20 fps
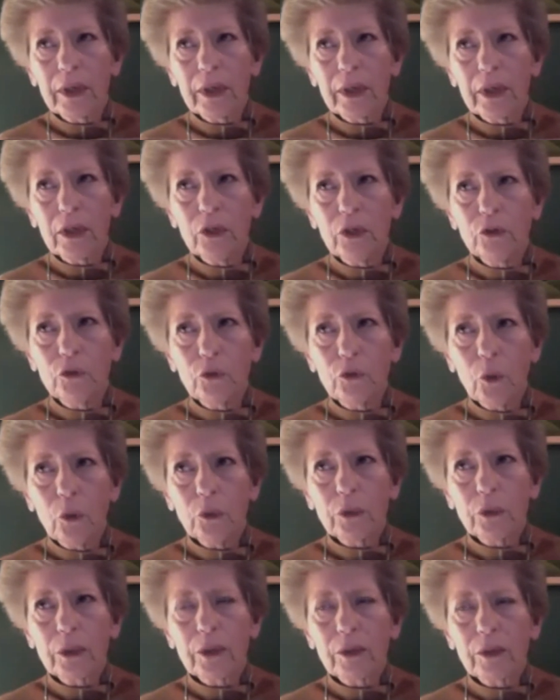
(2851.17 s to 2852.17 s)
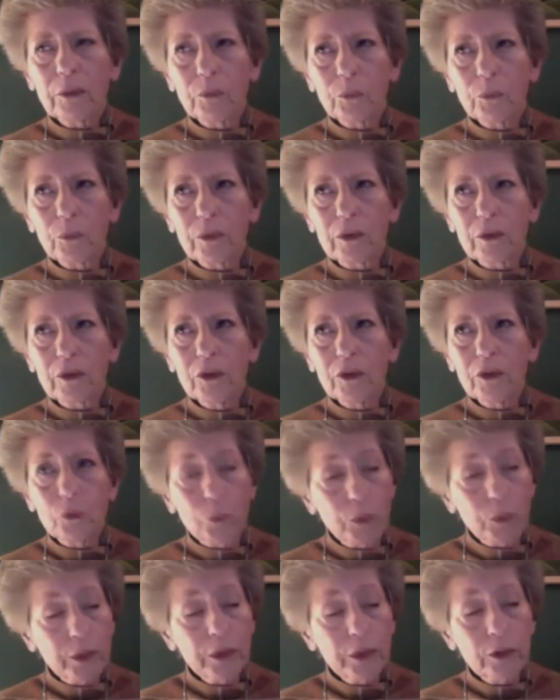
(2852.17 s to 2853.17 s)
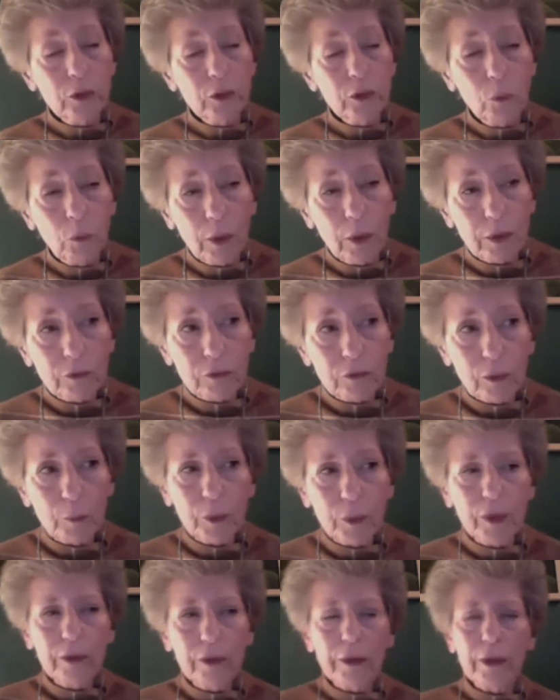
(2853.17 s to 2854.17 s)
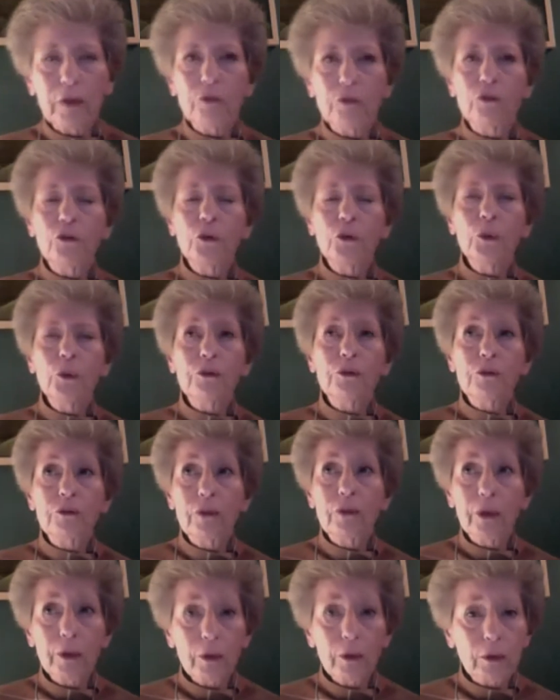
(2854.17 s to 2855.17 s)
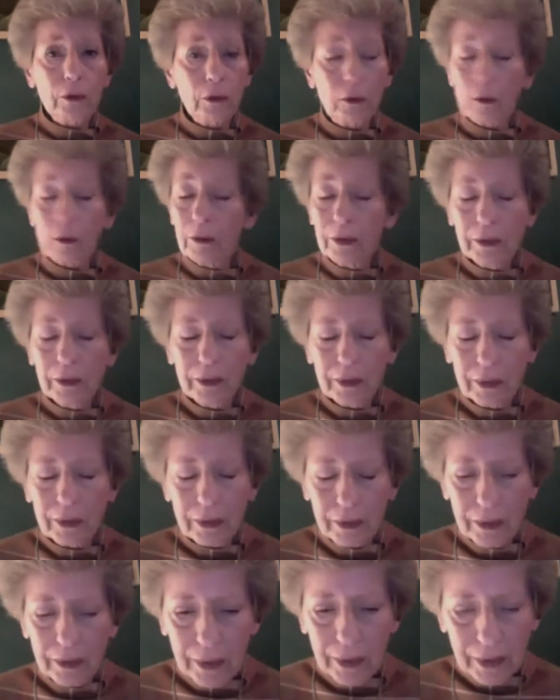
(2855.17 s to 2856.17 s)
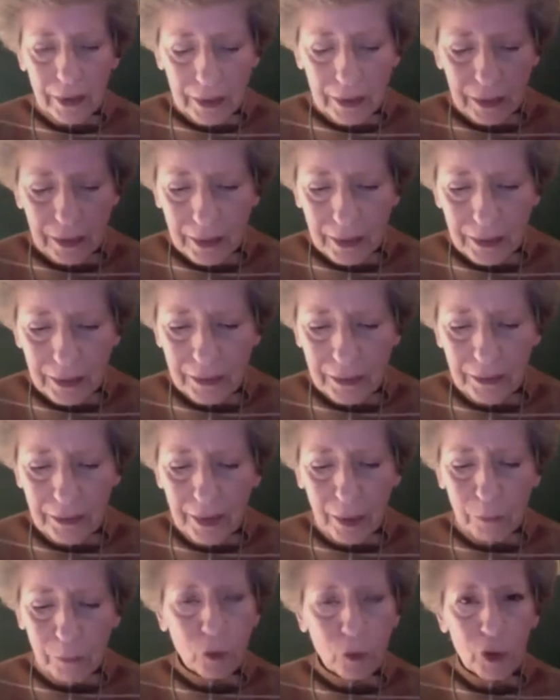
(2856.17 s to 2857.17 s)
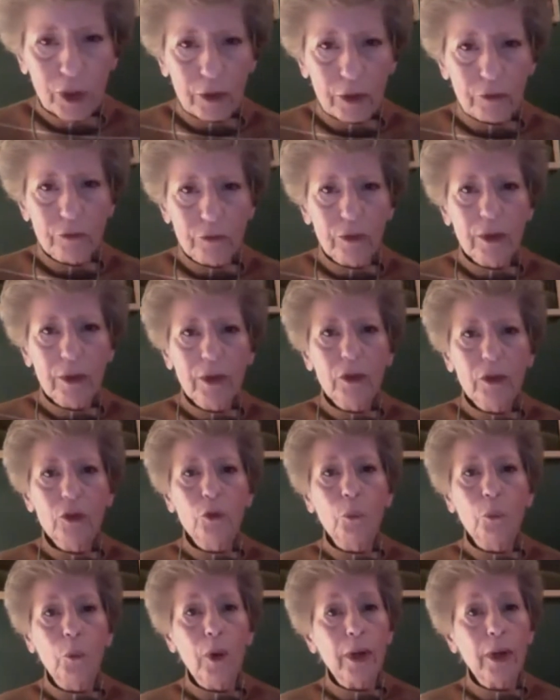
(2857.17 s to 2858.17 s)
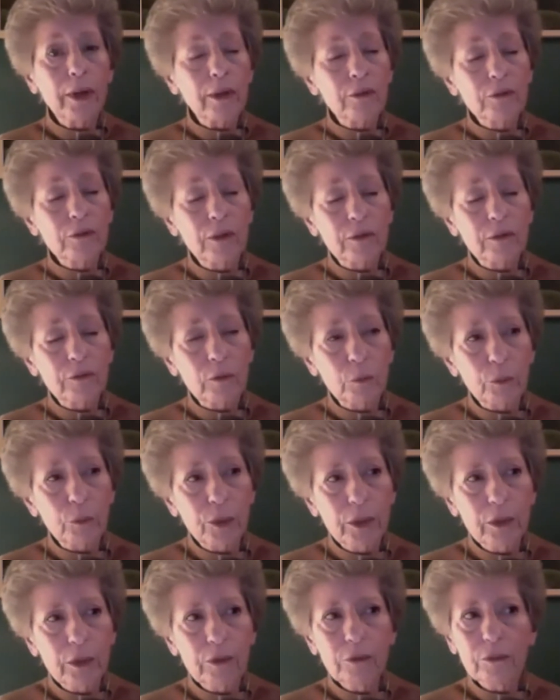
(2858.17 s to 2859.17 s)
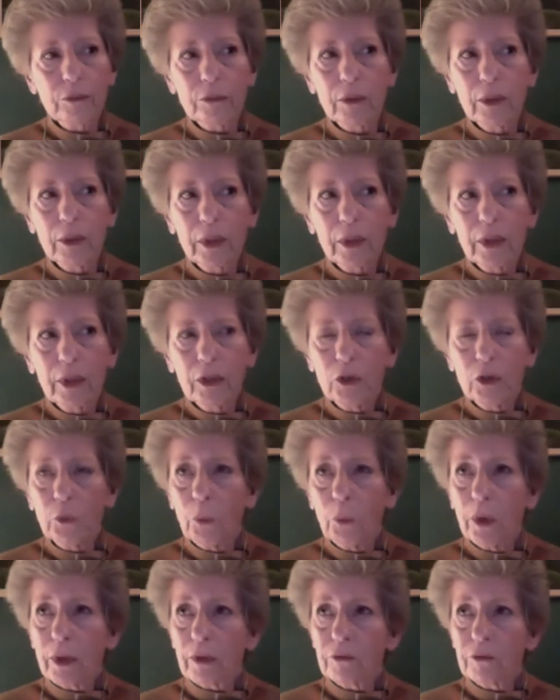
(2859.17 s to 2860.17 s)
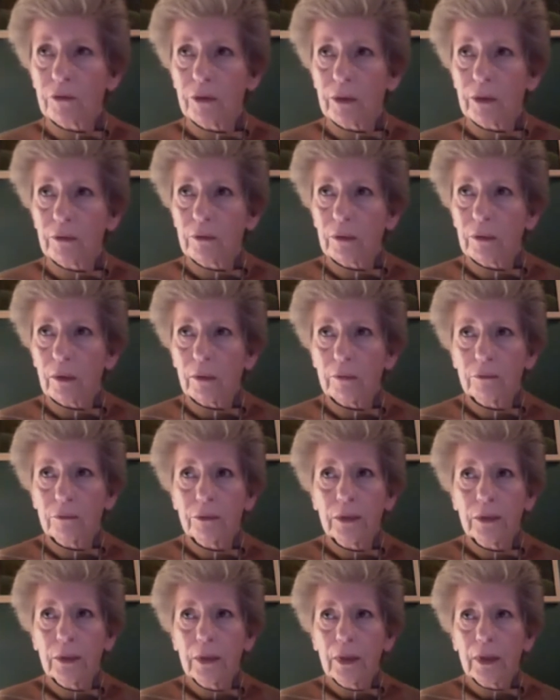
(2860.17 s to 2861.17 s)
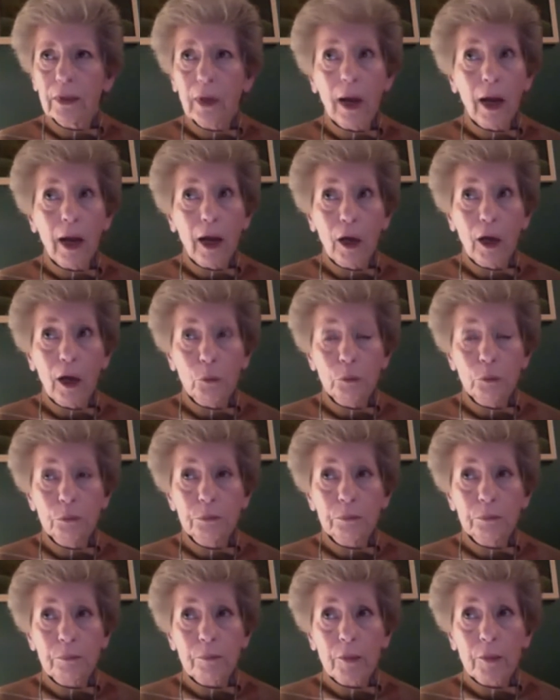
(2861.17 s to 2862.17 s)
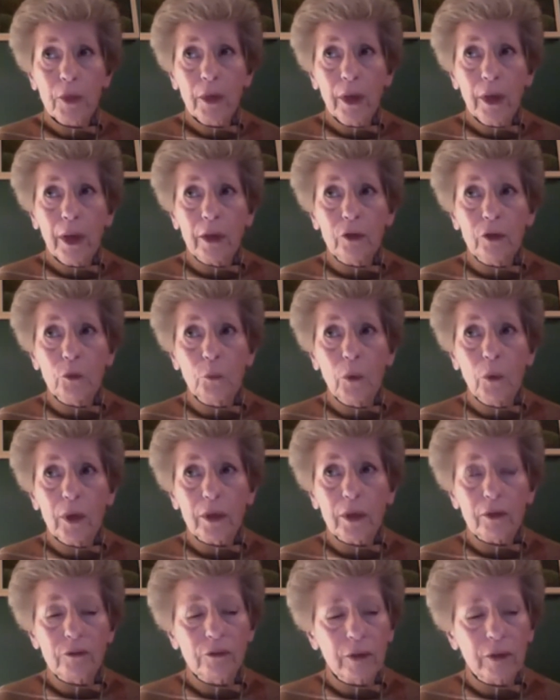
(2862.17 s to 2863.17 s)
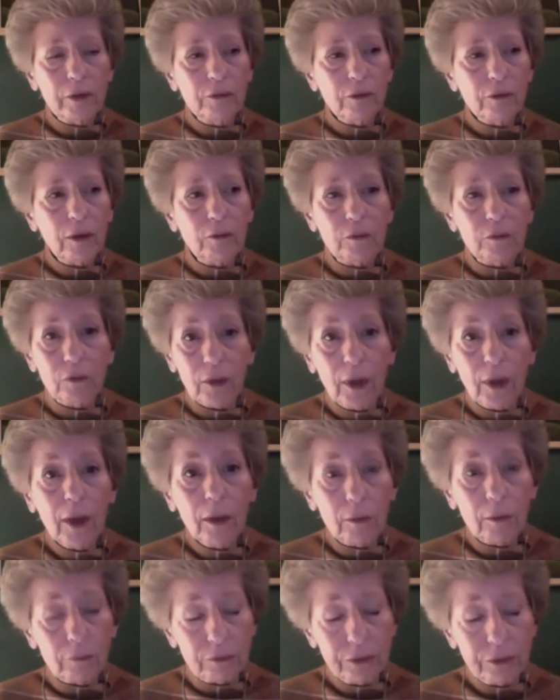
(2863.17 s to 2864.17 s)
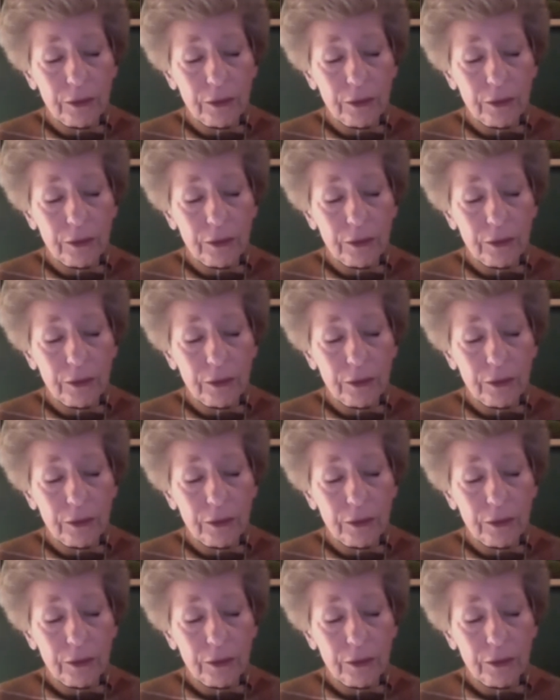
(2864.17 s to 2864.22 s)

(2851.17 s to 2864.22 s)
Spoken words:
You really don't want somebody that's too hysterical in that place. You want a sense of peace, you want a sense of calm, and you want a sense of love